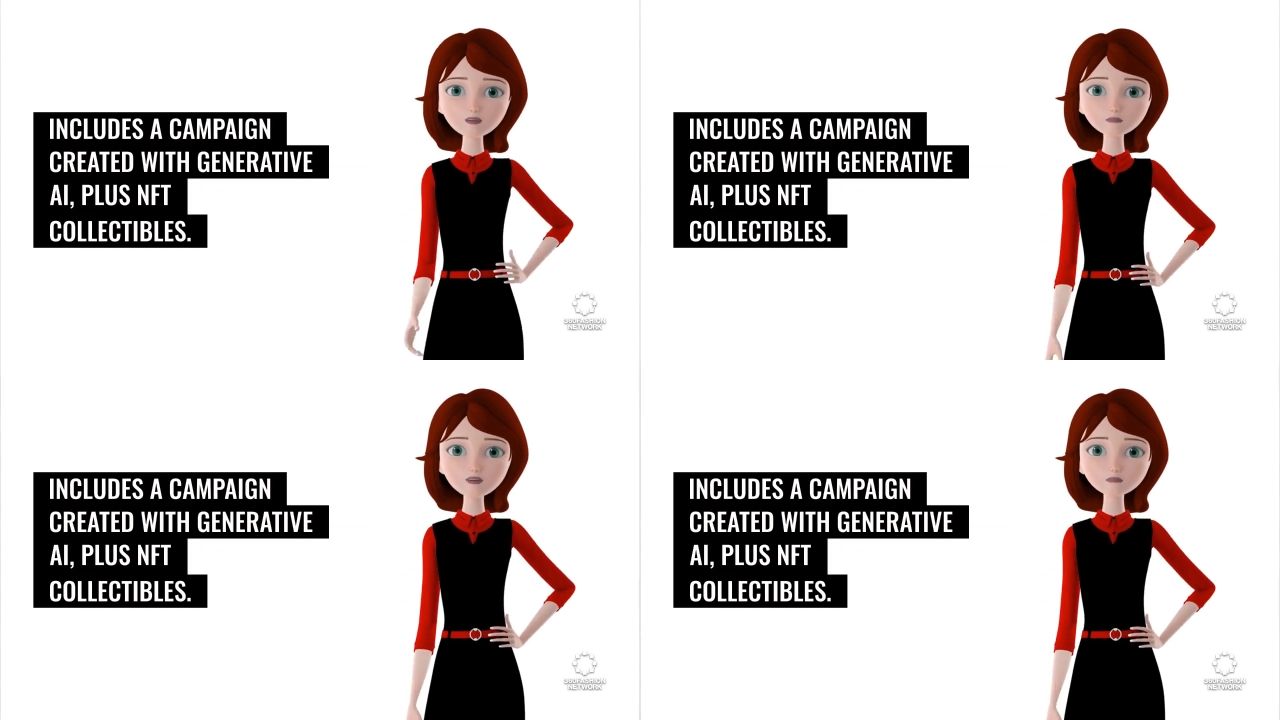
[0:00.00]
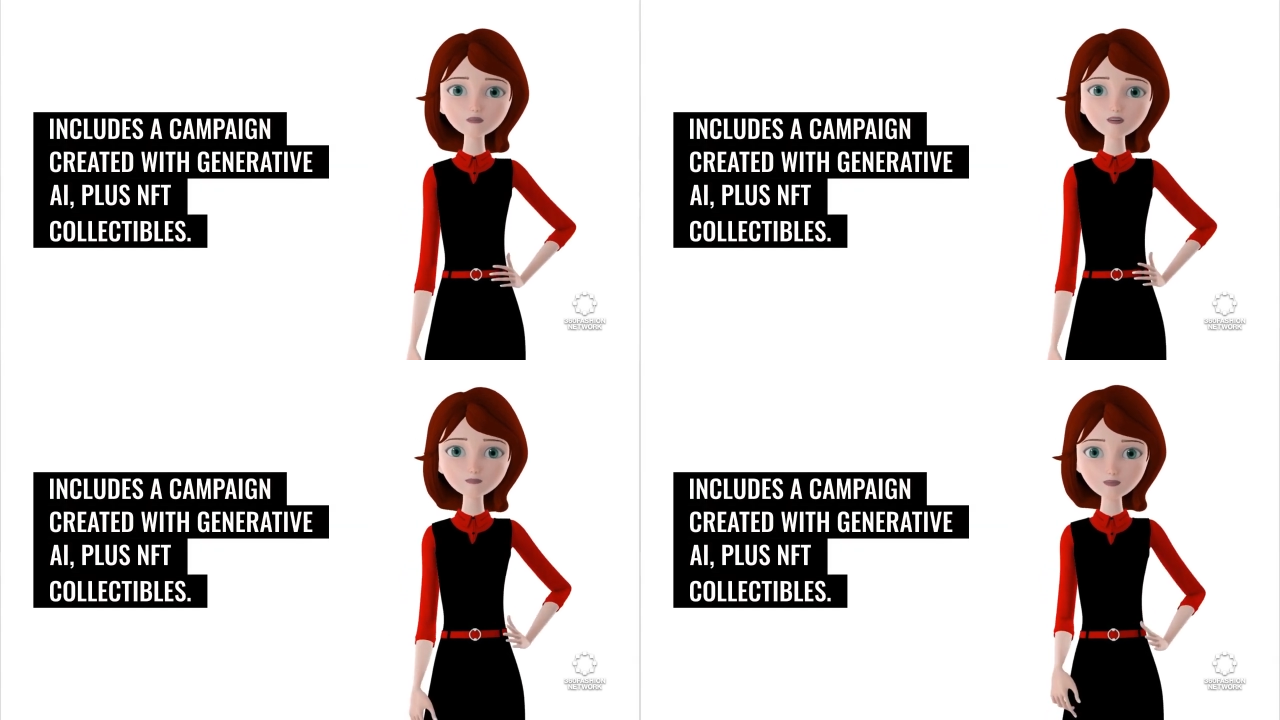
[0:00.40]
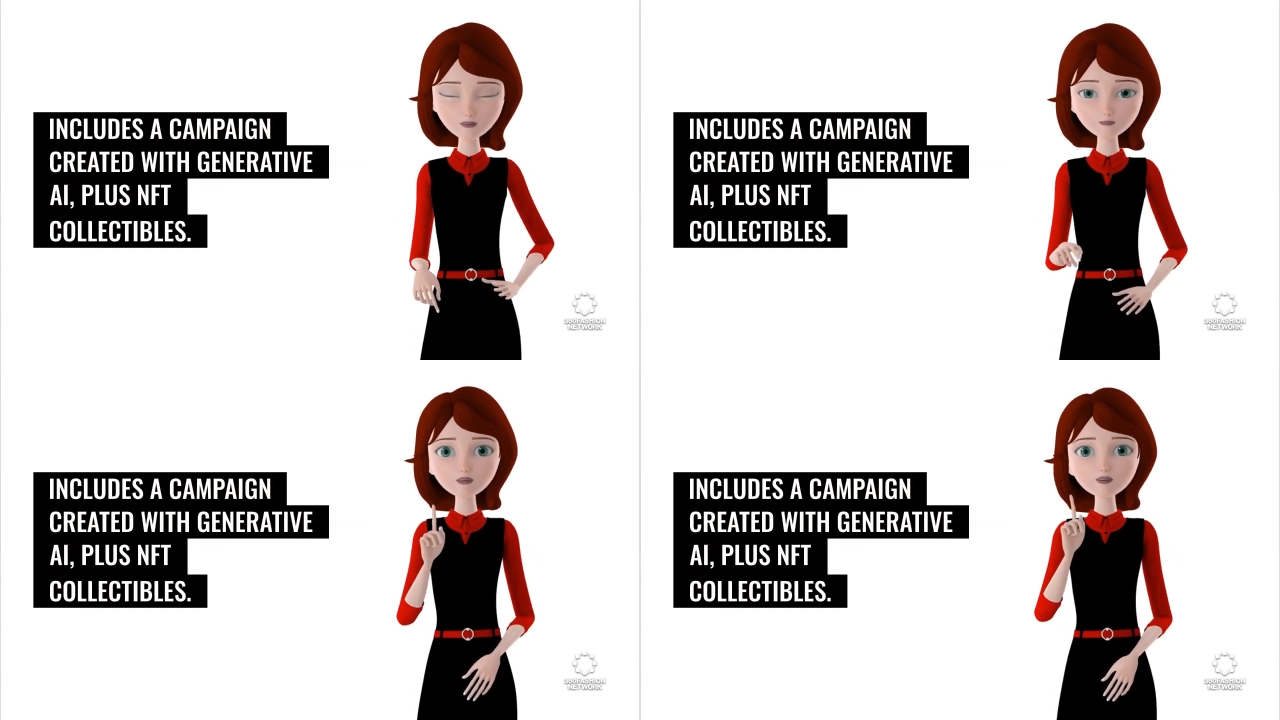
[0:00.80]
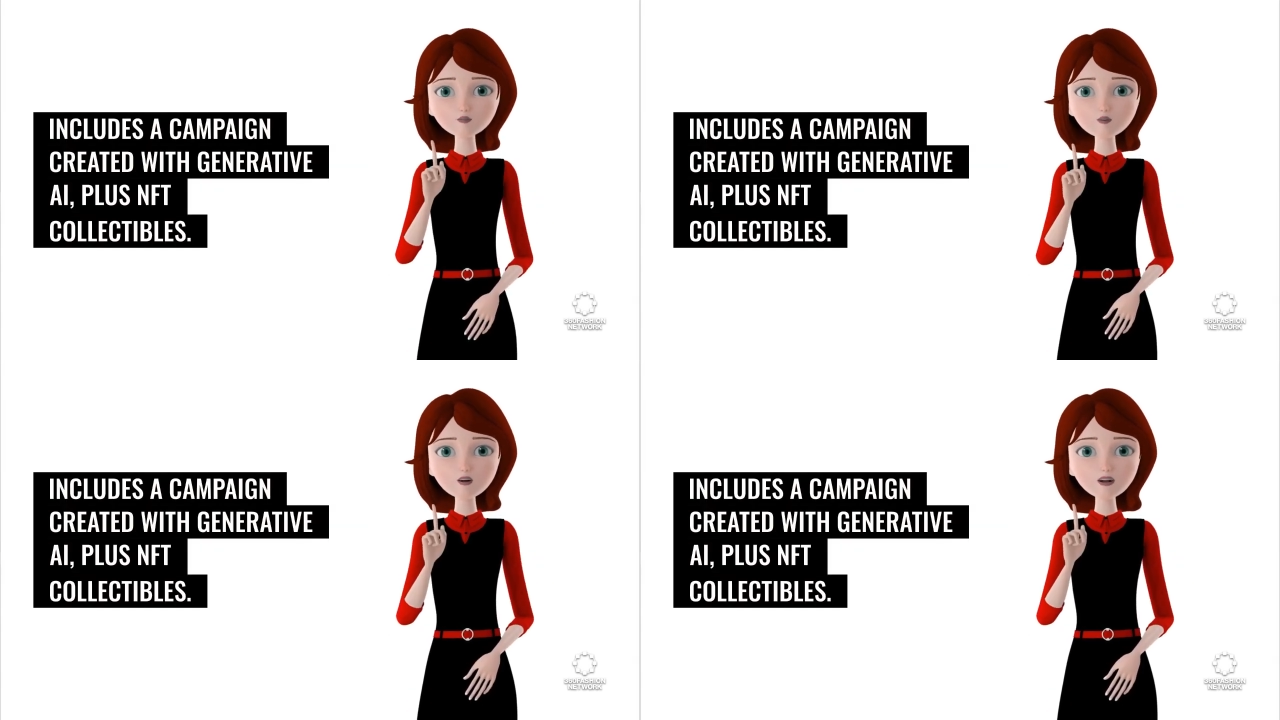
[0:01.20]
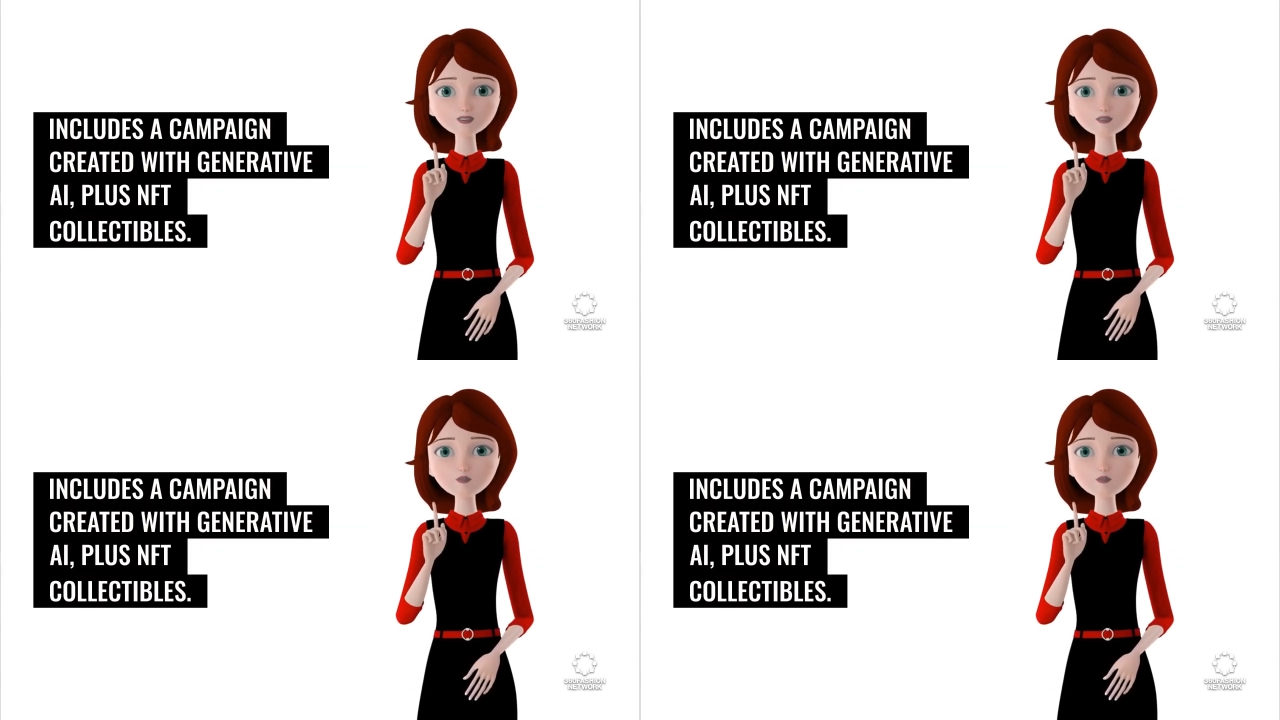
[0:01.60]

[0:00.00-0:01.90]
a campaign created with generative